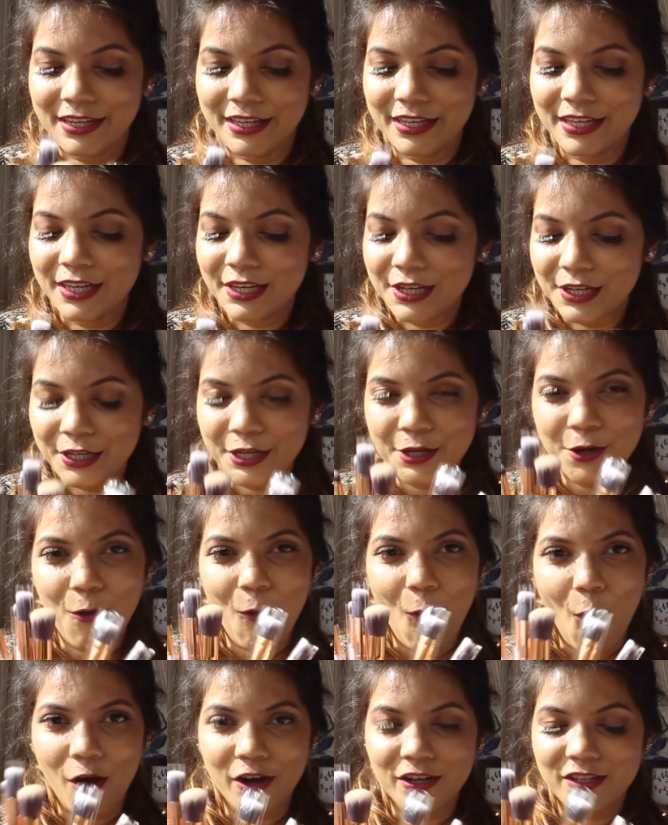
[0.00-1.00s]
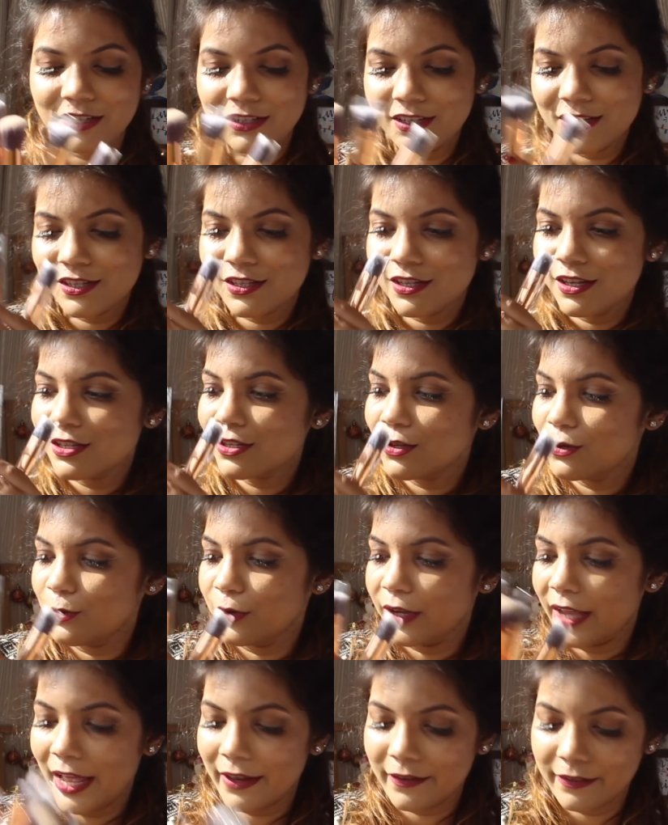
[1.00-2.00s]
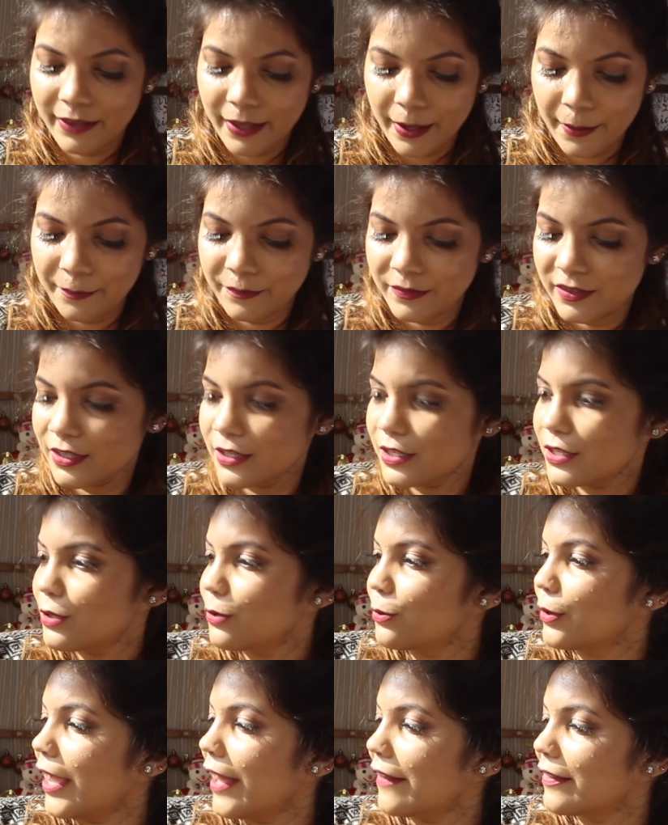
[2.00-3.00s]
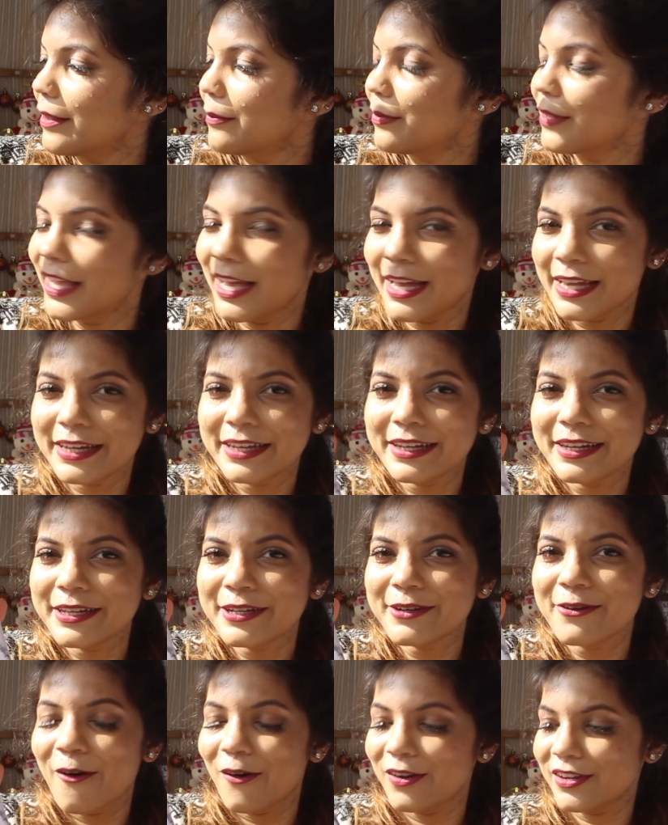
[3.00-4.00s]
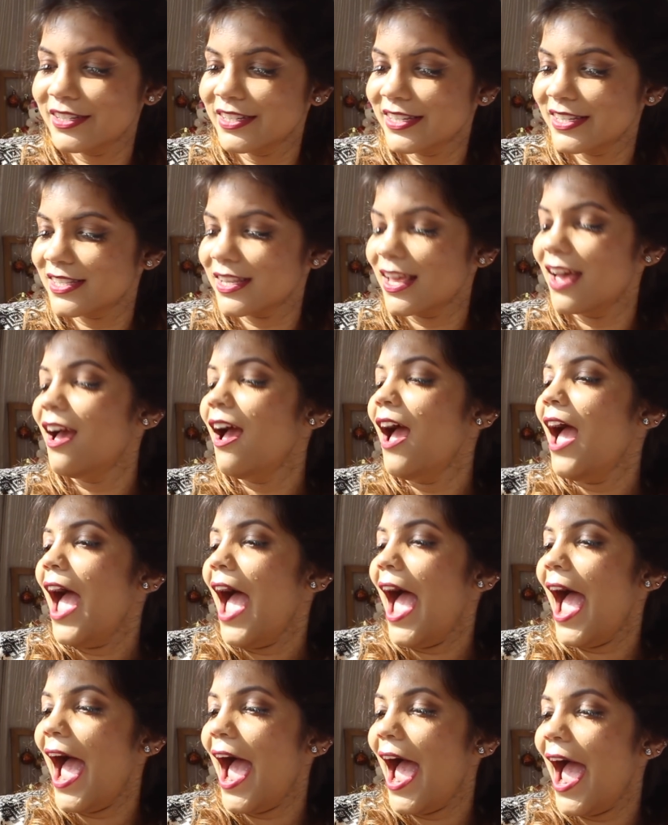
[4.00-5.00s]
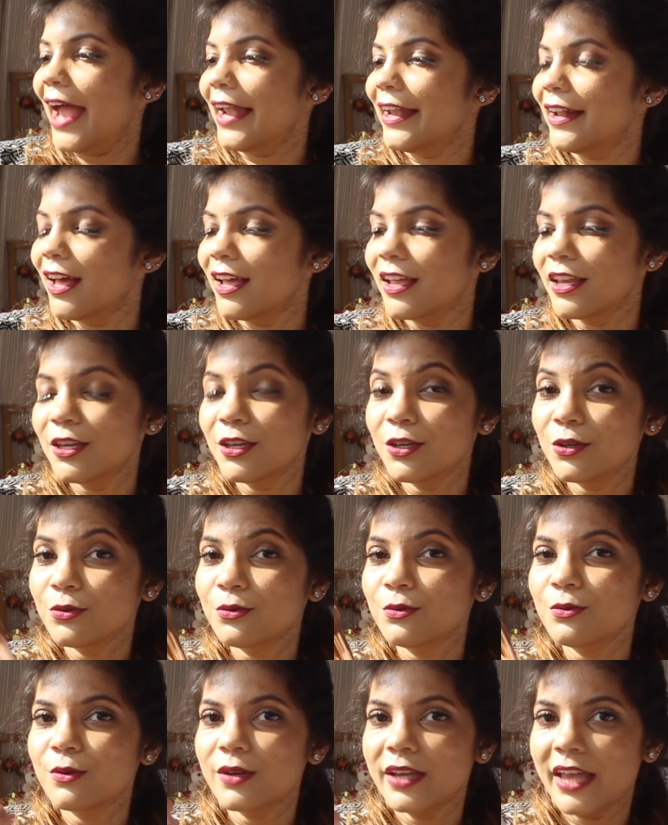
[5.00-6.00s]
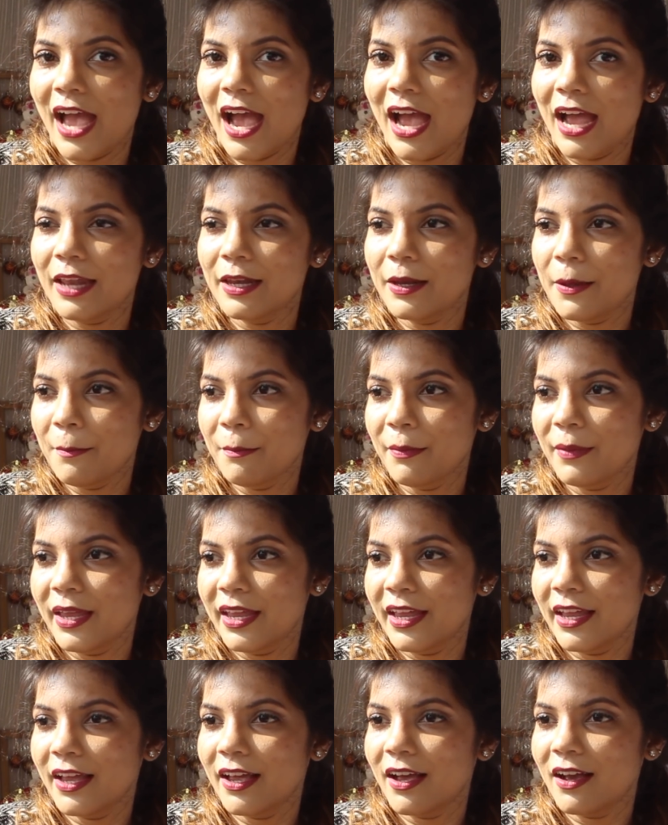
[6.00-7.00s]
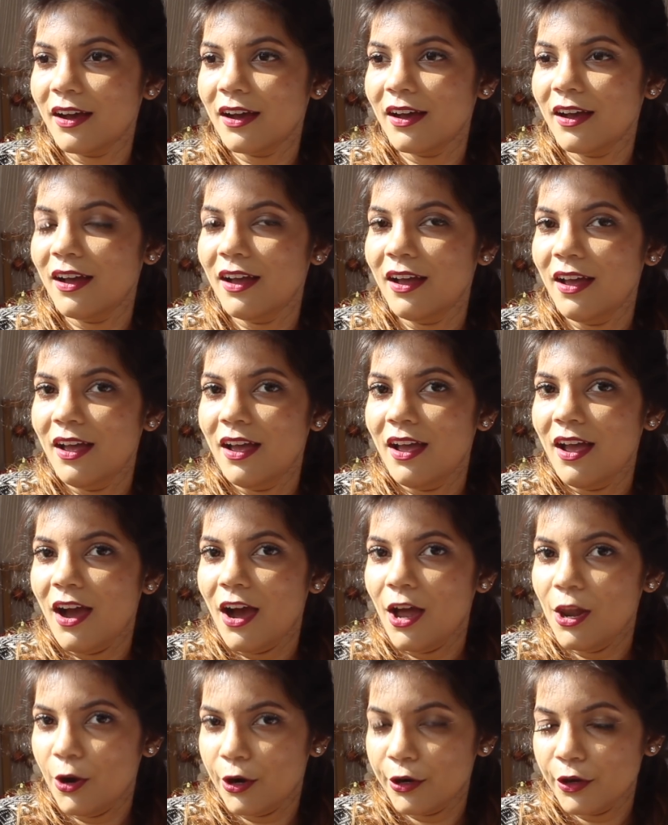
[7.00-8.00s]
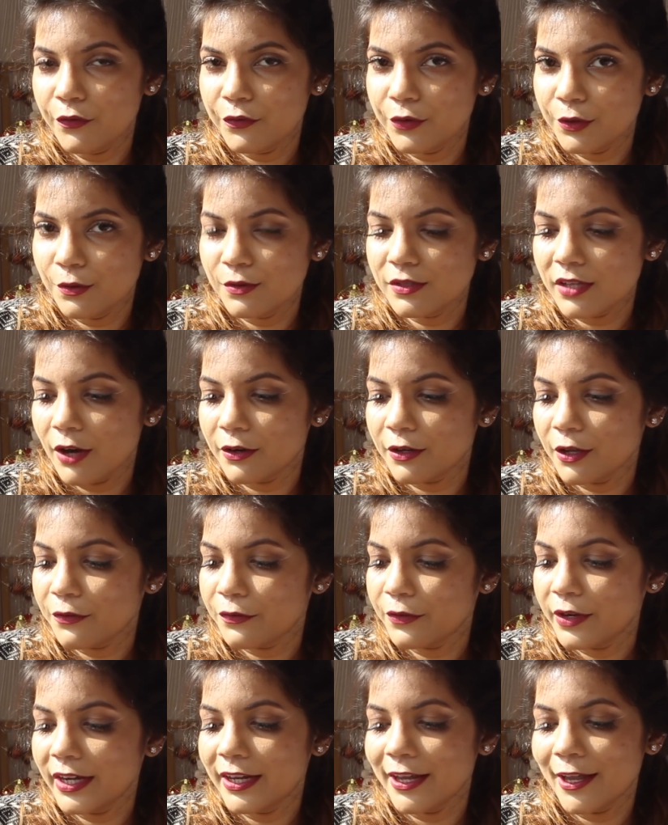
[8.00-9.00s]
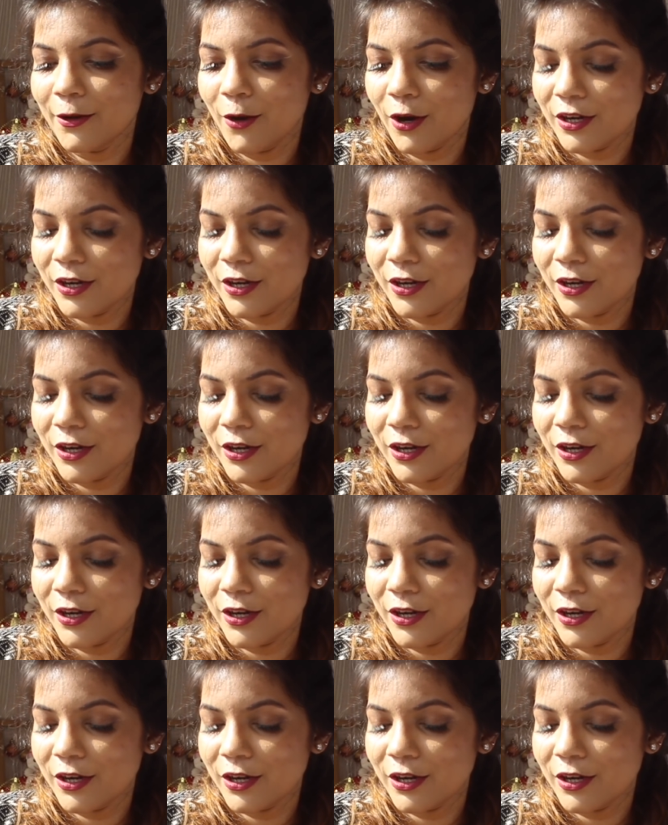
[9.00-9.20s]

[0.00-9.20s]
really gorgeous. Just look at them, they are really gorgeous, and you can make a lot of use out of it,